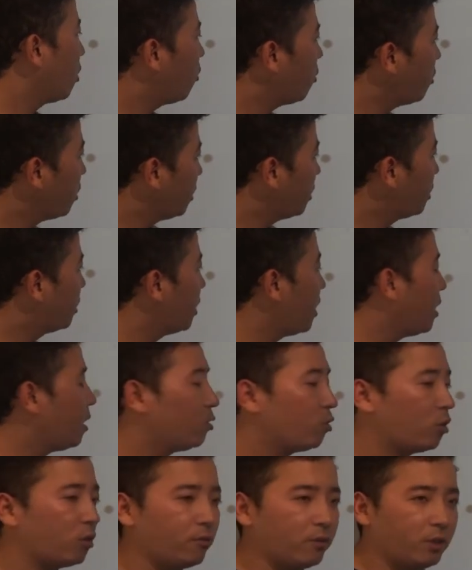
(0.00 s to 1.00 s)
are already seeing
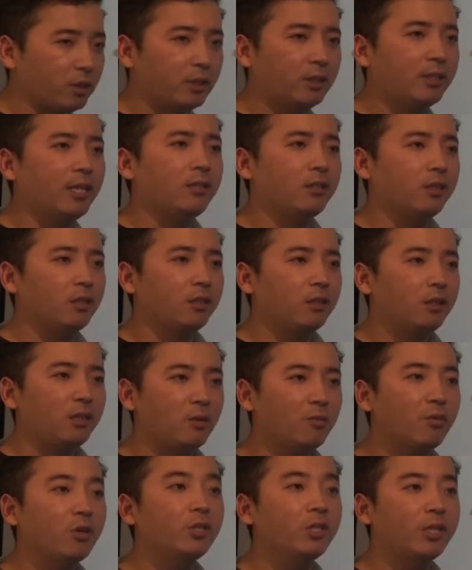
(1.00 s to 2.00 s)
sort of dissent
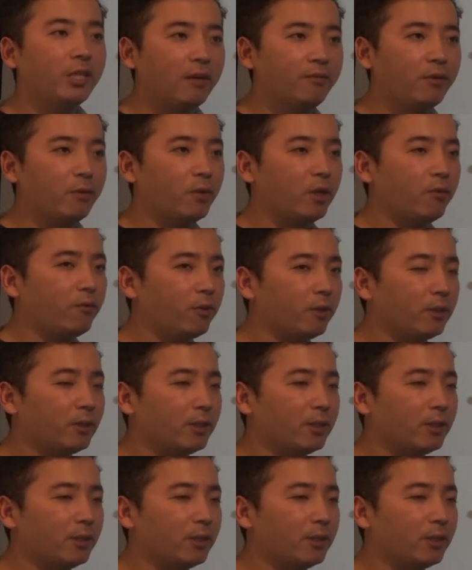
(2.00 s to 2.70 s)
emerging everywhere. For